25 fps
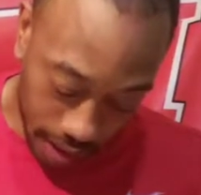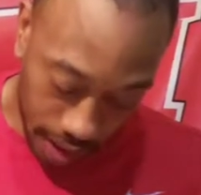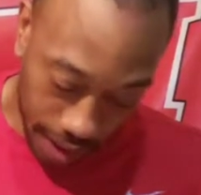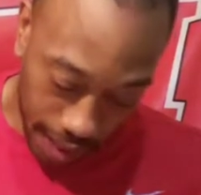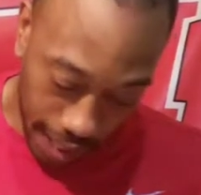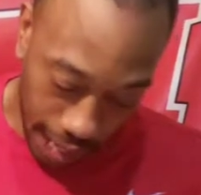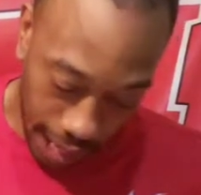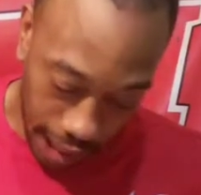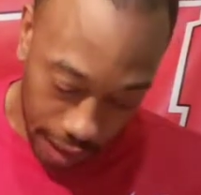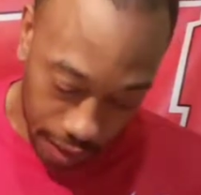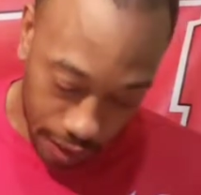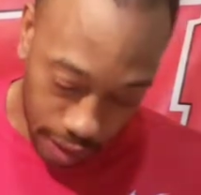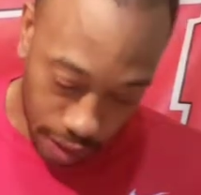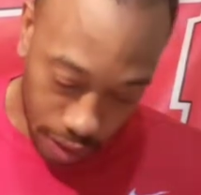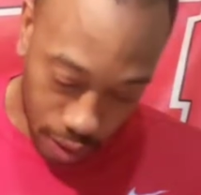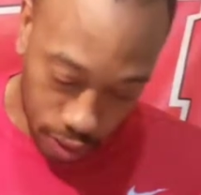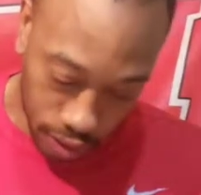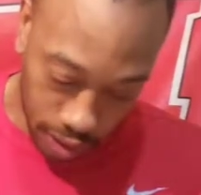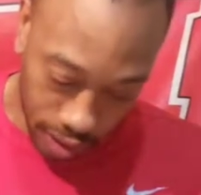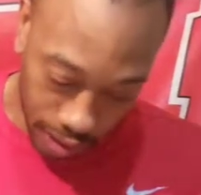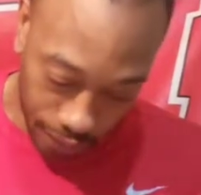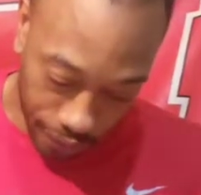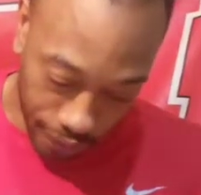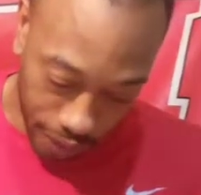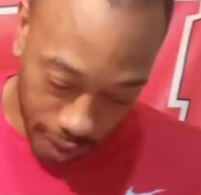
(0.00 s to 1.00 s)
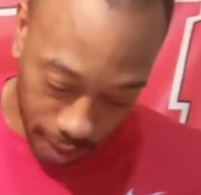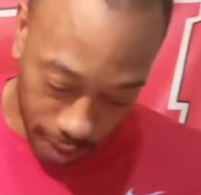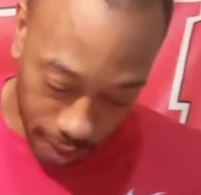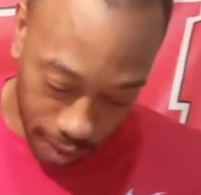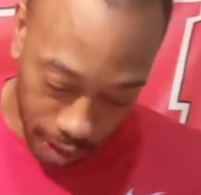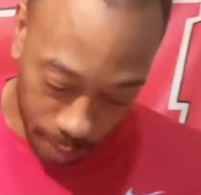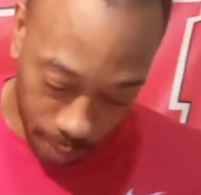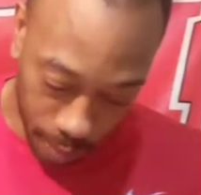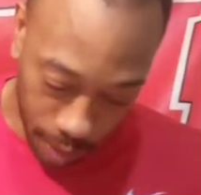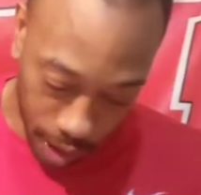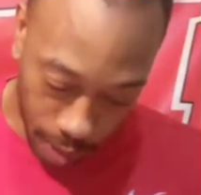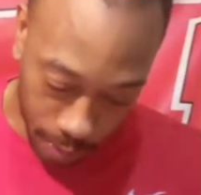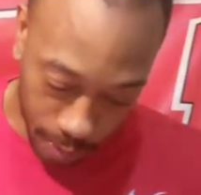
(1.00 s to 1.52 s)
says, accurate news and effective
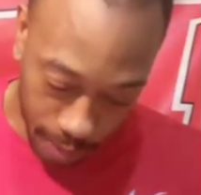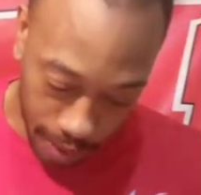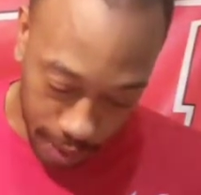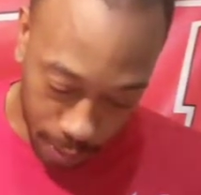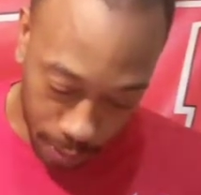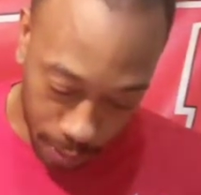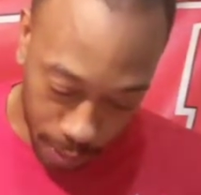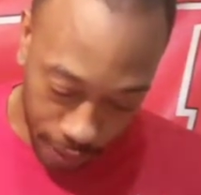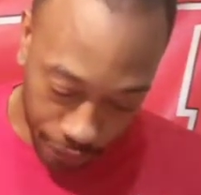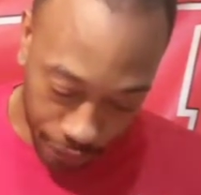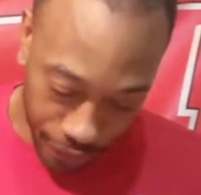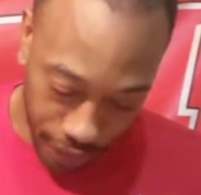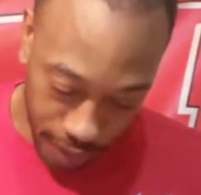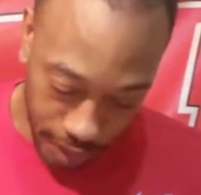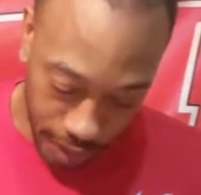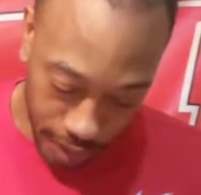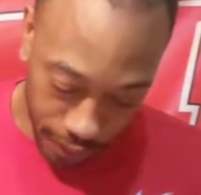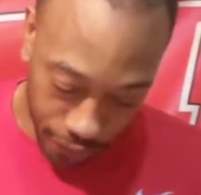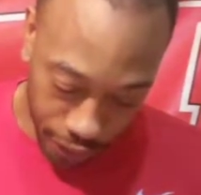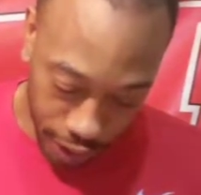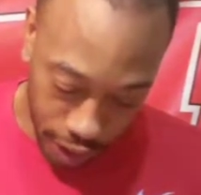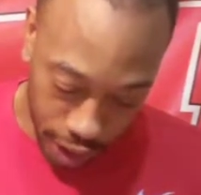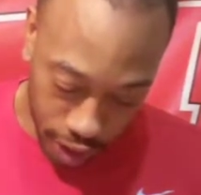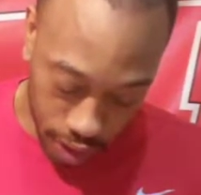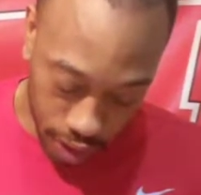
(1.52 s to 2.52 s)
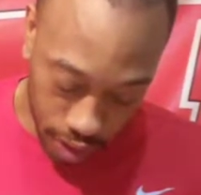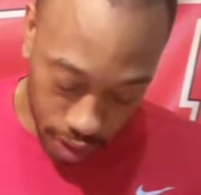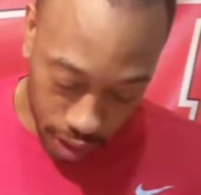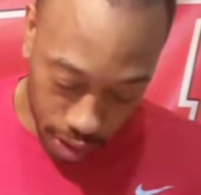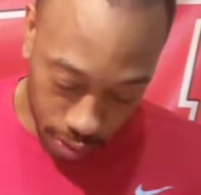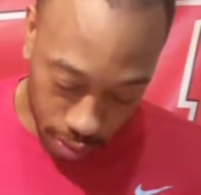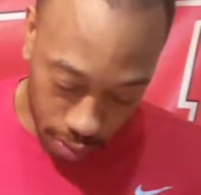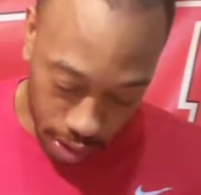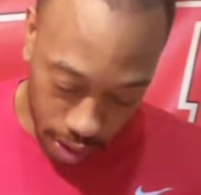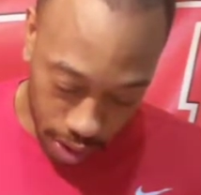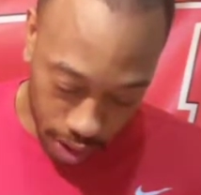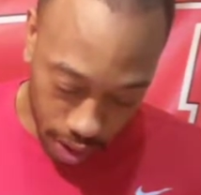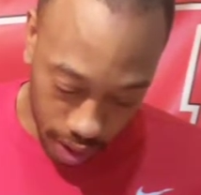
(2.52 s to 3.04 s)
diplomacy benefit the efficient in
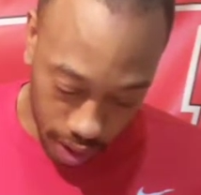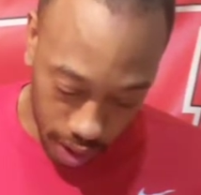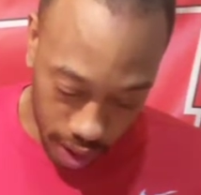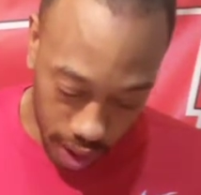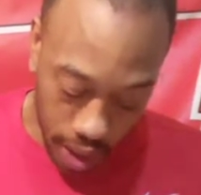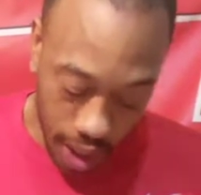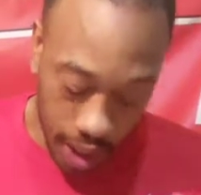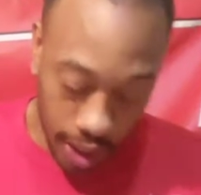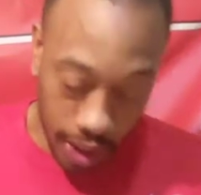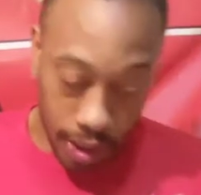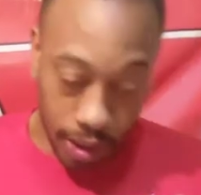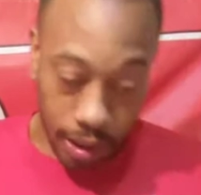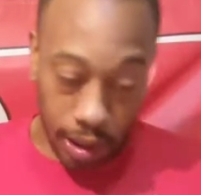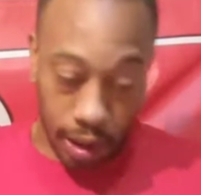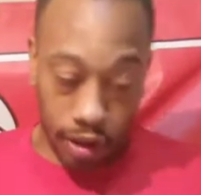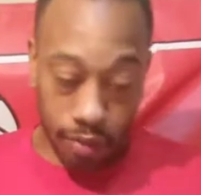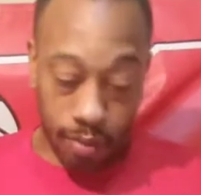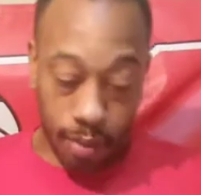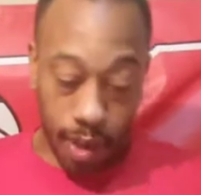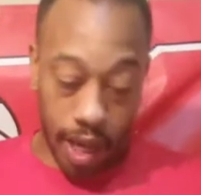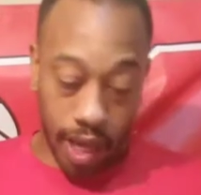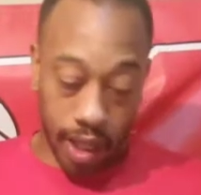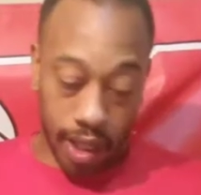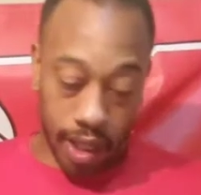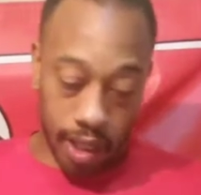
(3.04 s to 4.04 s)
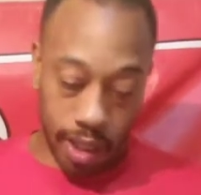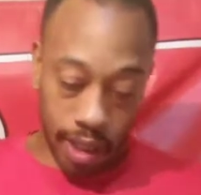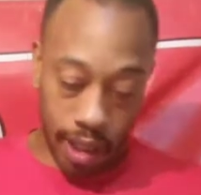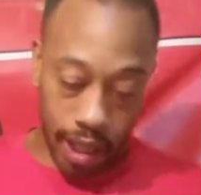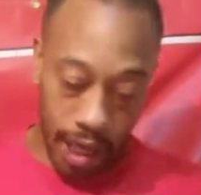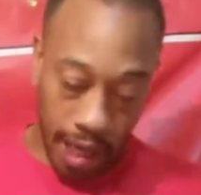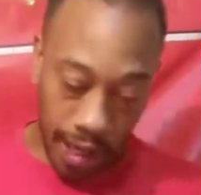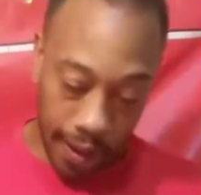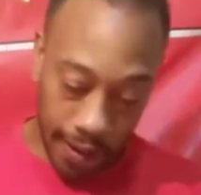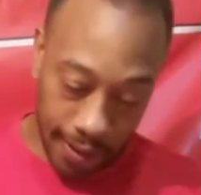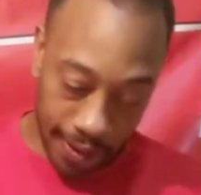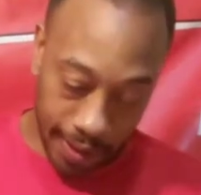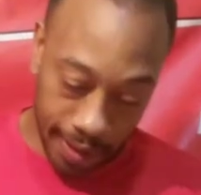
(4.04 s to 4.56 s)
communities served by a good
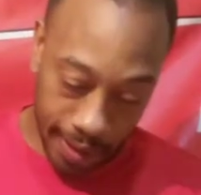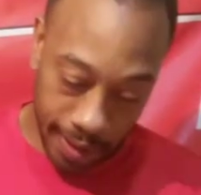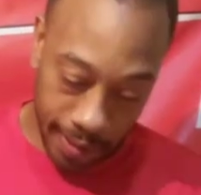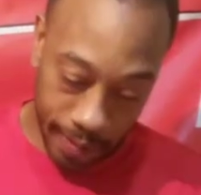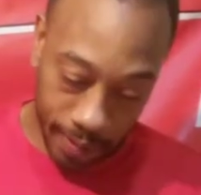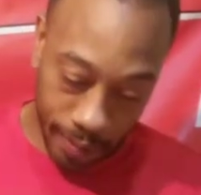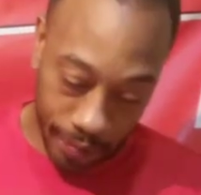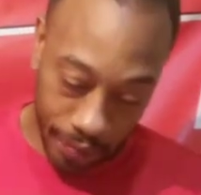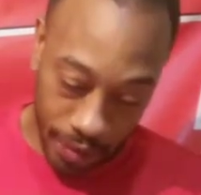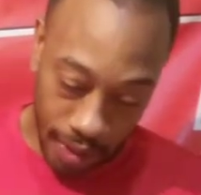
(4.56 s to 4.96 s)
character.